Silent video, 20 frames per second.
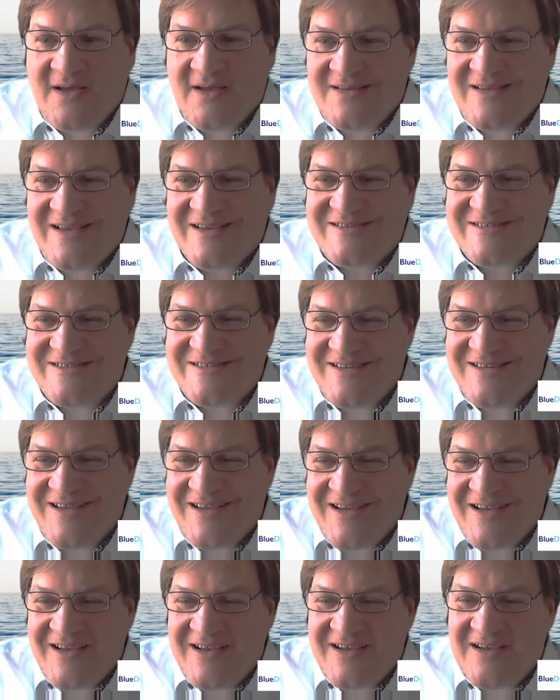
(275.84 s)
yes,
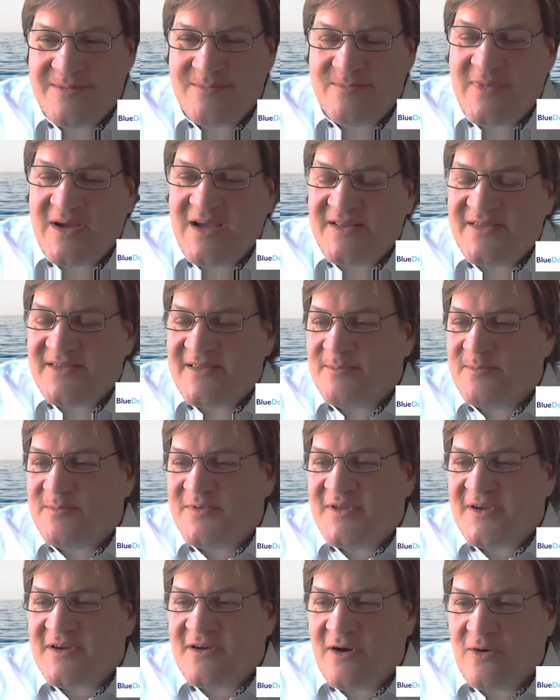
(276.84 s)
and
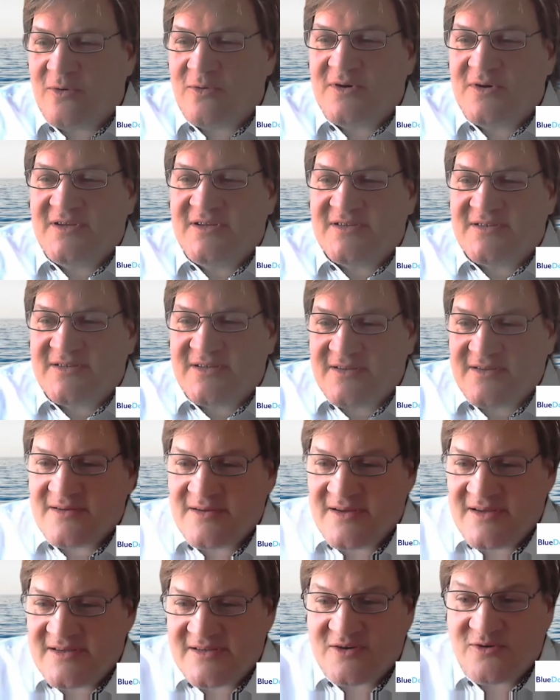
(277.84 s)
the goal is
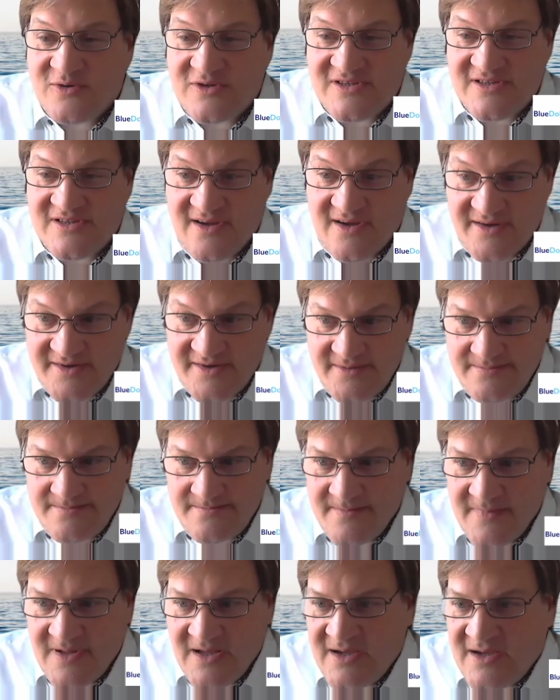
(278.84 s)
a good starter.
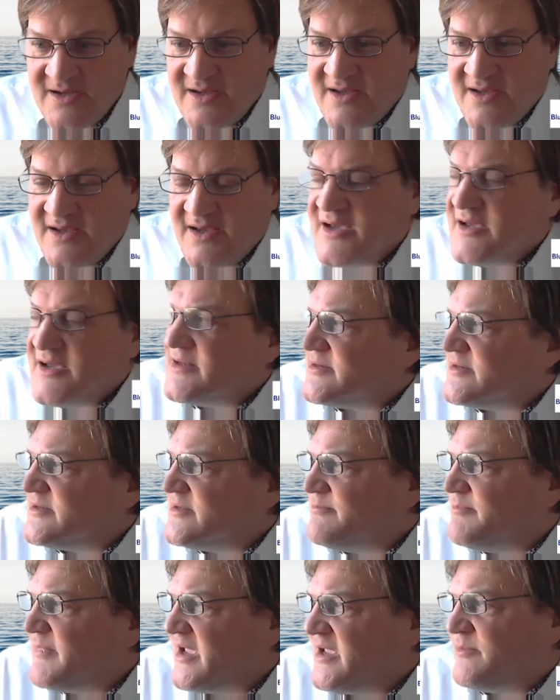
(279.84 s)
And
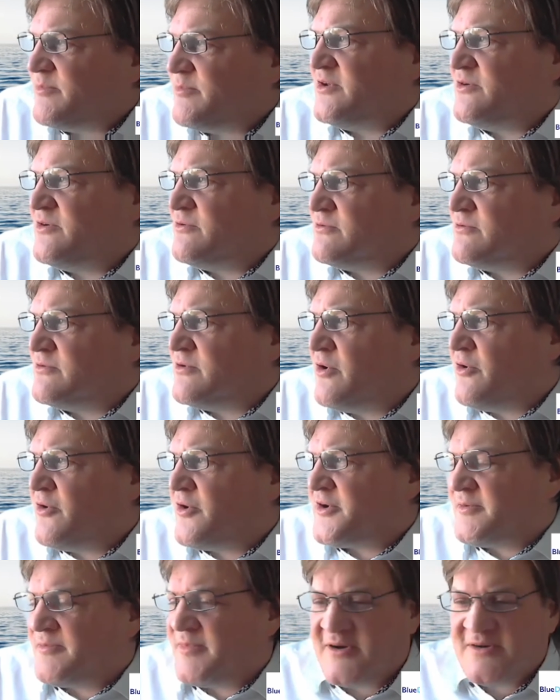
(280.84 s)
maybe you
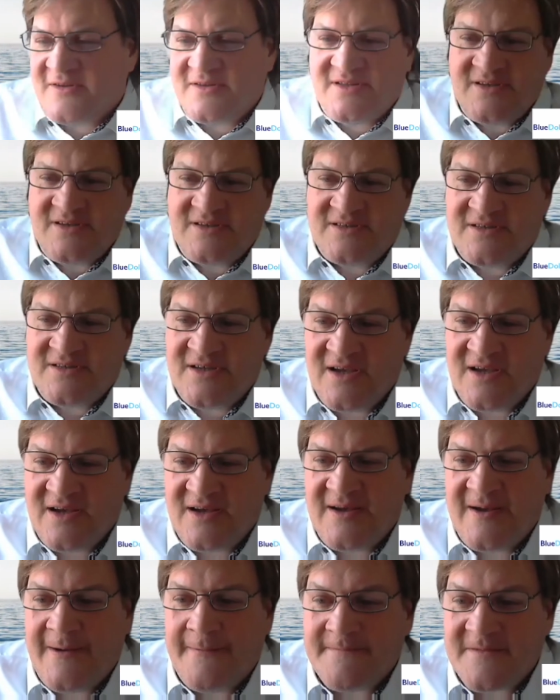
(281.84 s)
heard about this.
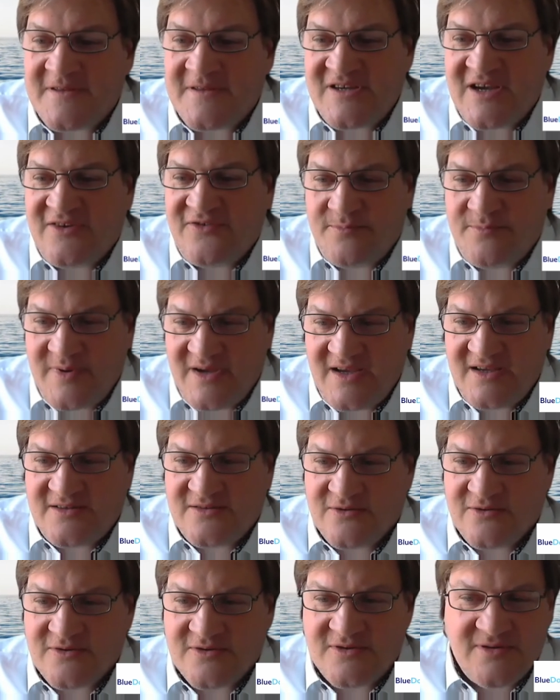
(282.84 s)
Jeff
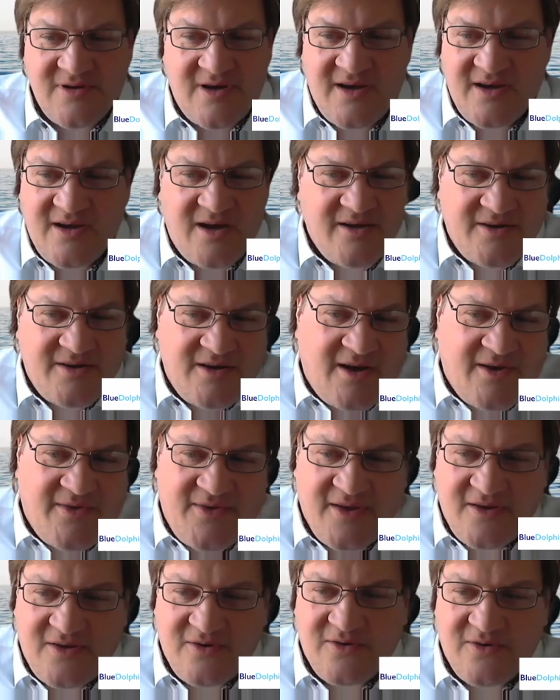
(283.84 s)
Bezos, I
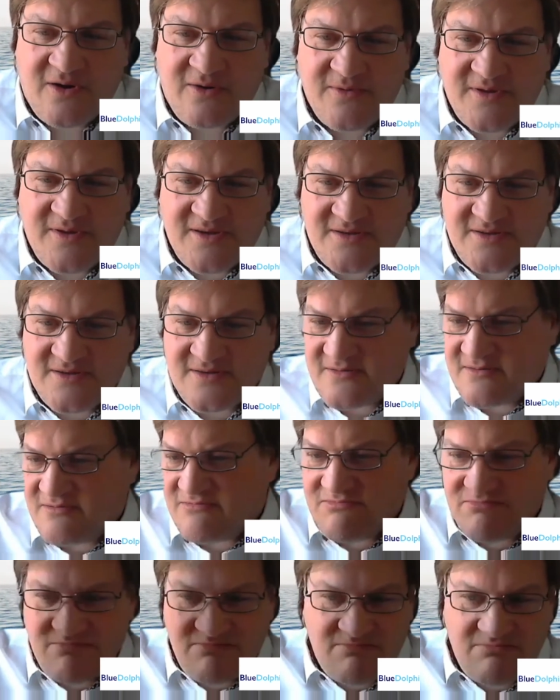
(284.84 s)
think you know this.
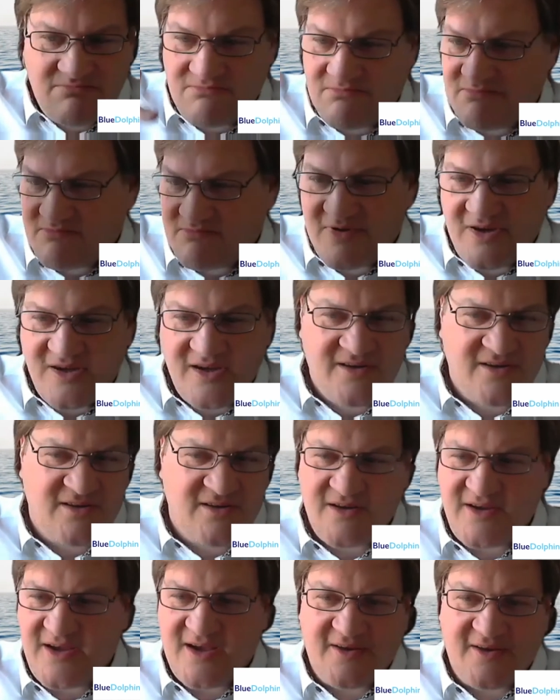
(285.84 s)

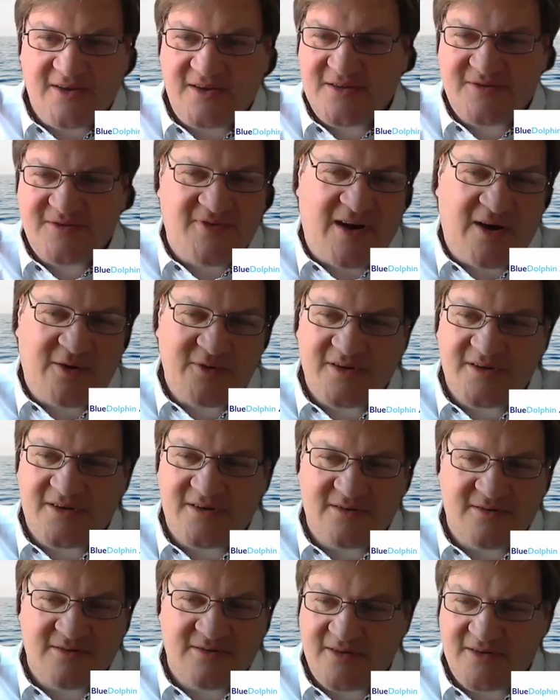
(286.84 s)
He's founded
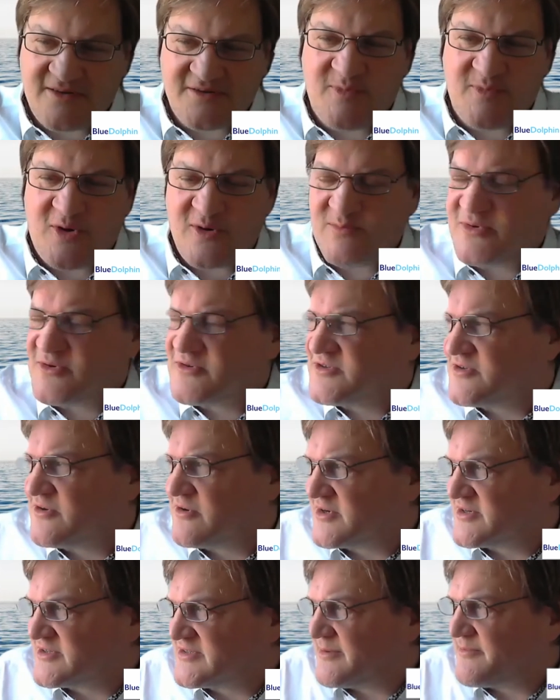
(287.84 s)
a small
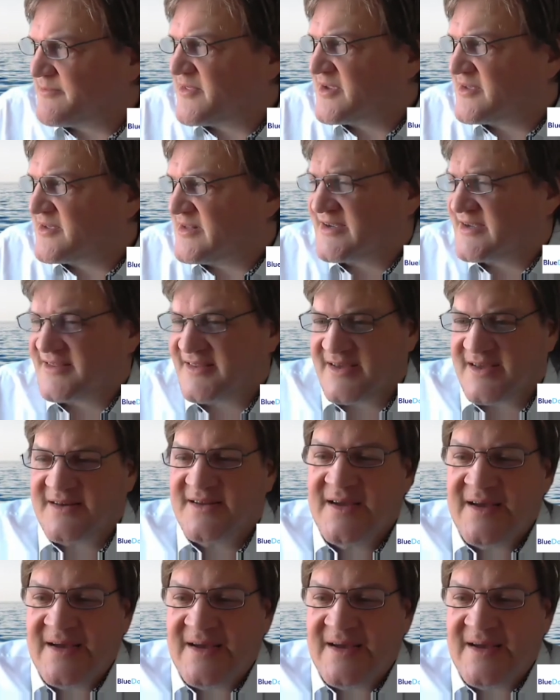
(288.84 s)
bookstore, something like that.